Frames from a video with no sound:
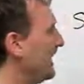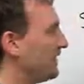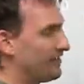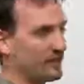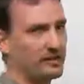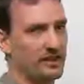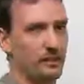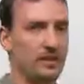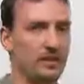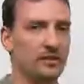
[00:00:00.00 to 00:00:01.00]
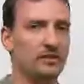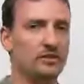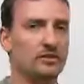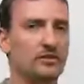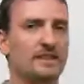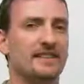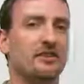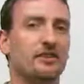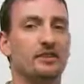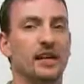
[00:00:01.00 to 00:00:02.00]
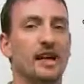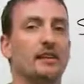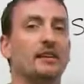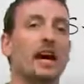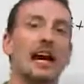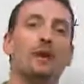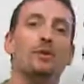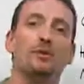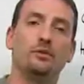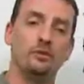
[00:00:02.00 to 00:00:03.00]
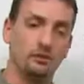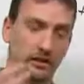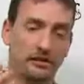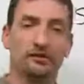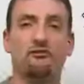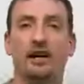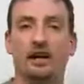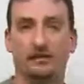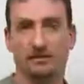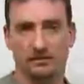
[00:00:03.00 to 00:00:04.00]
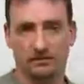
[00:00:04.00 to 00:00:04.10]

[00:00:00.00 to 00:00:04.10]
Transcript: First thing we need to do is understand how to construct